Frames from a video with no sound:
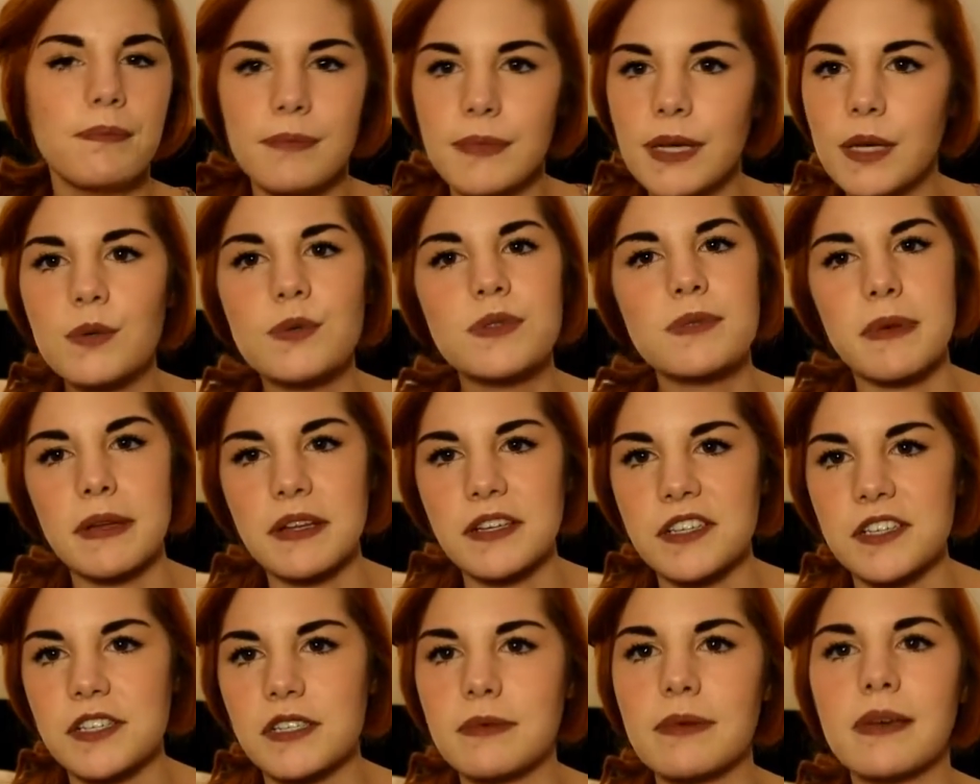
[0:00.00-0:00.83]
It was
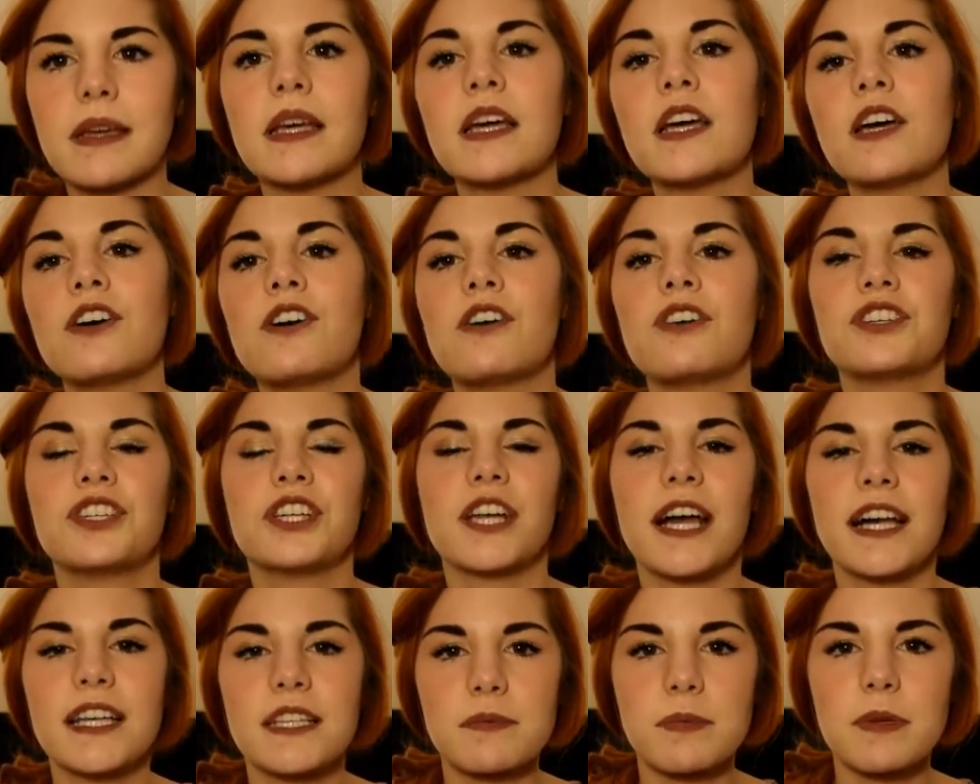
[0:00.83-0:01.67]
mentioned to me. She
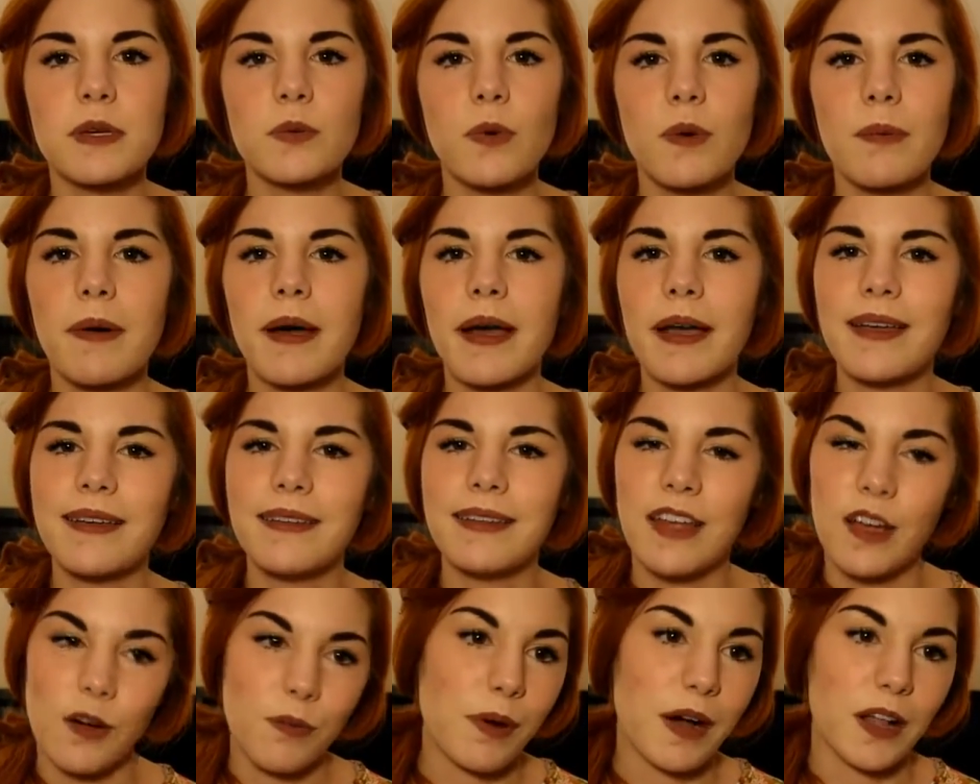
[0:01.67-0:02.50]
asked me what my
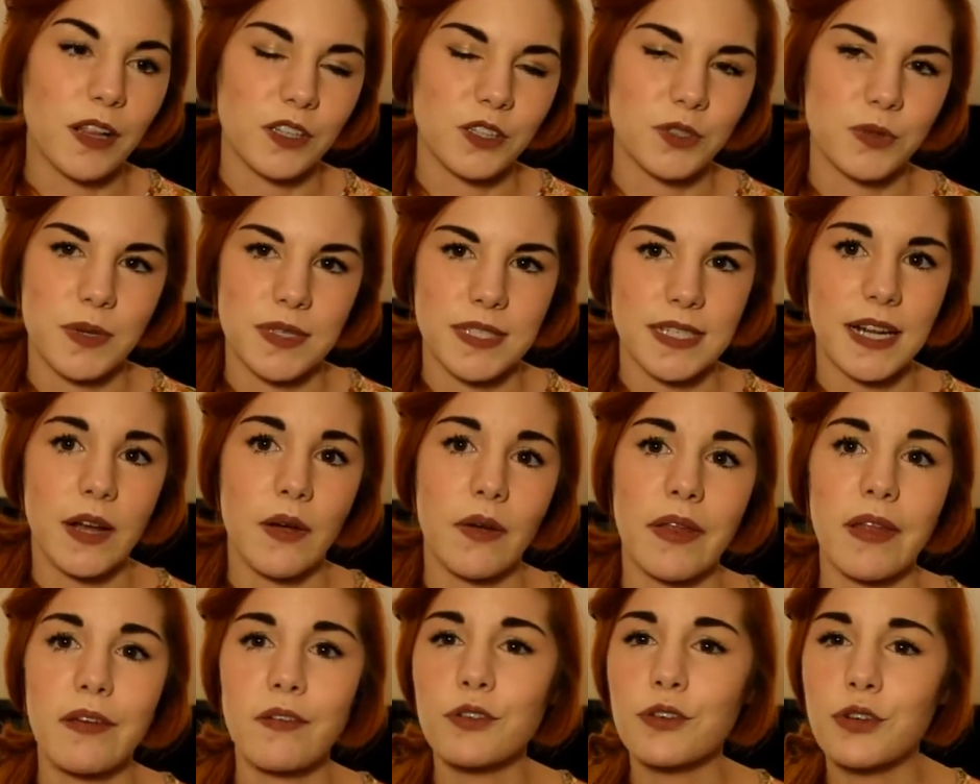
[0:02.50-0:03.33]
nail polish was and how
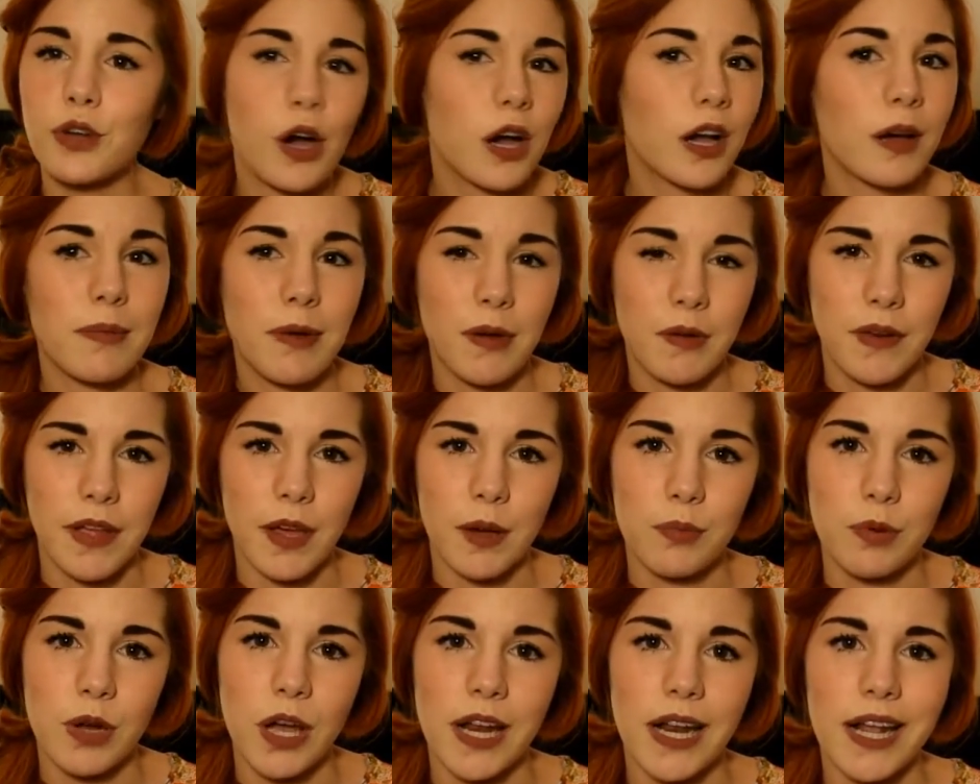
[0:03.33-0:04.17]
I never talk about nail
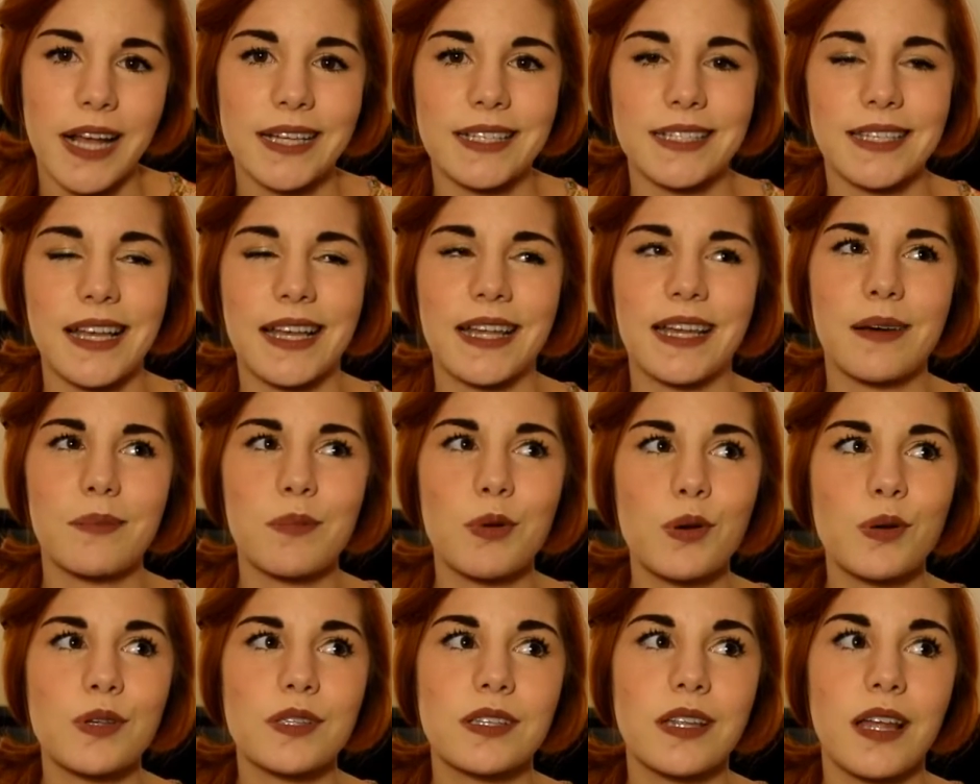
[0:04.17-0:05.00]
products, and I'm
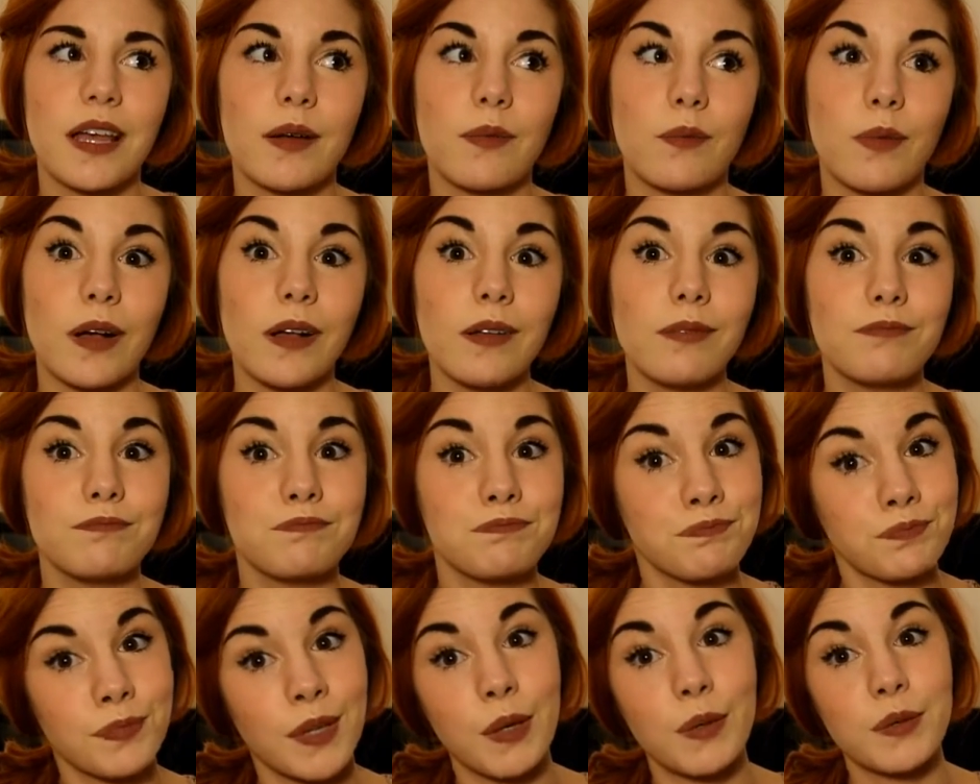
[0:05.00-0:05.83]
always like, well,
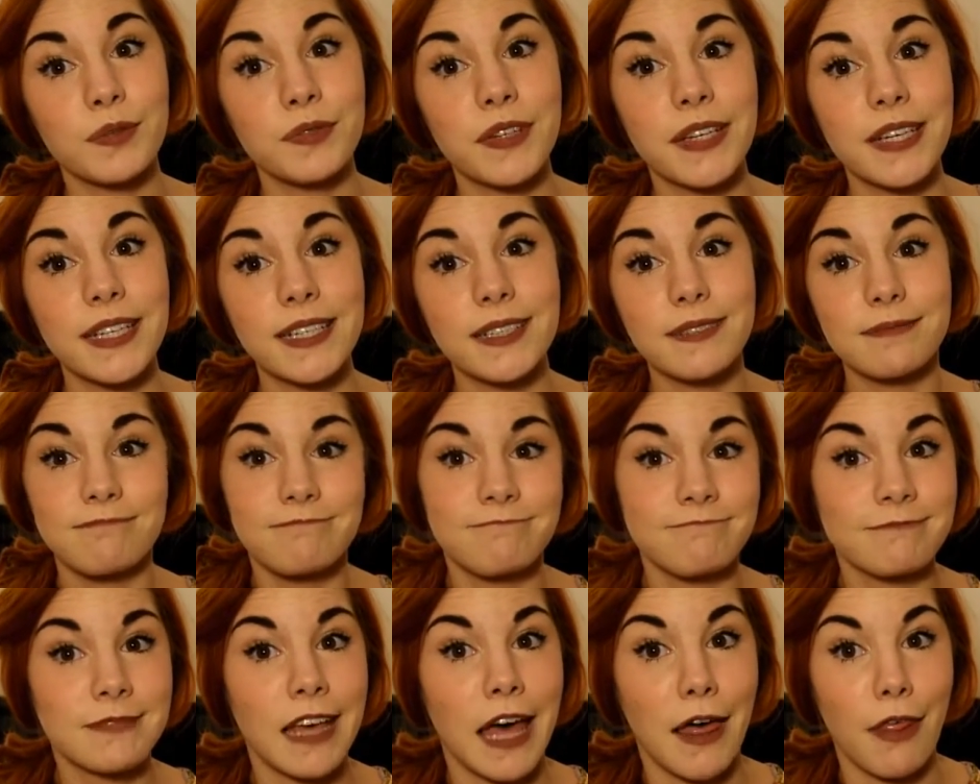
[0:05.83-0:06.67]
they were fake,
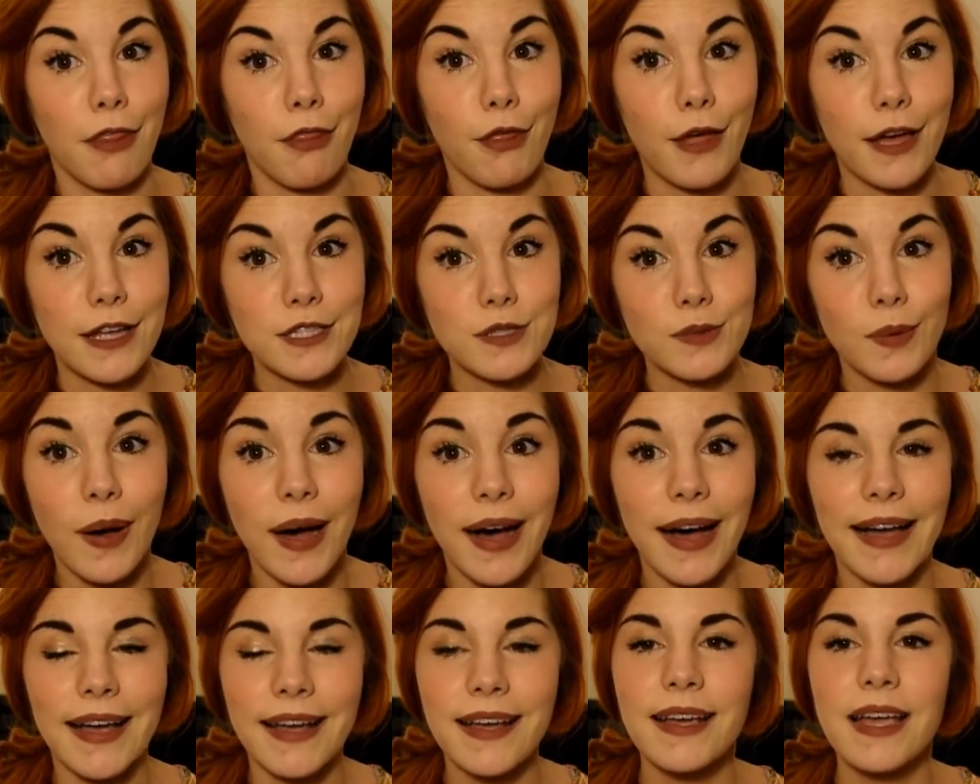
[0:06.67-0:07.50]
that's
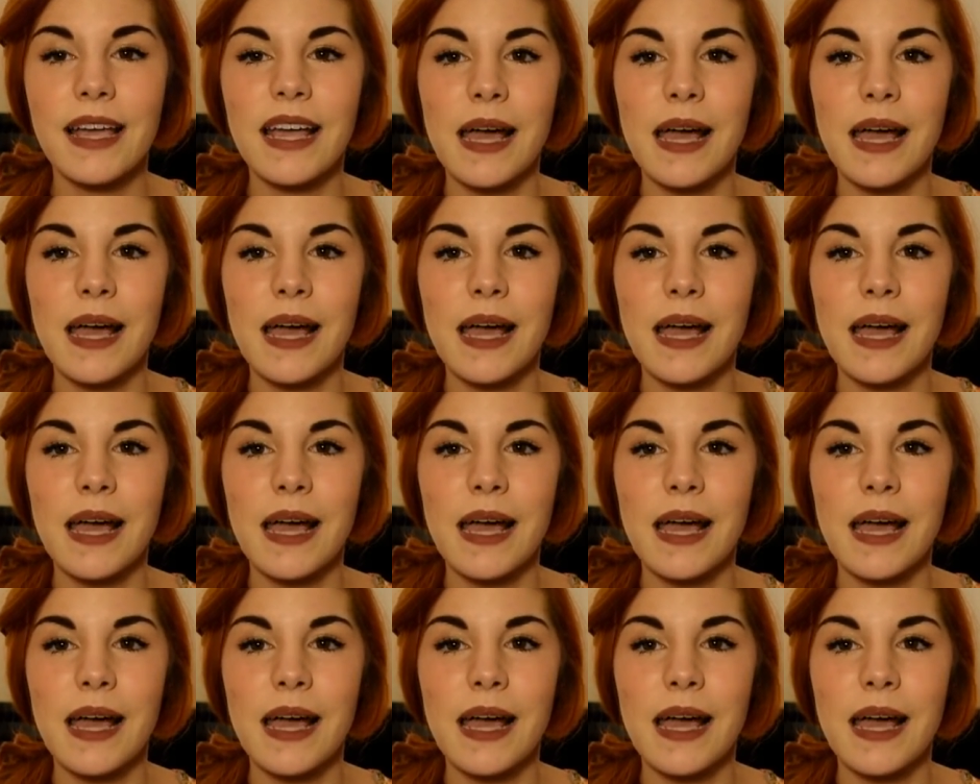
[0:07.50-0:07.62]
why.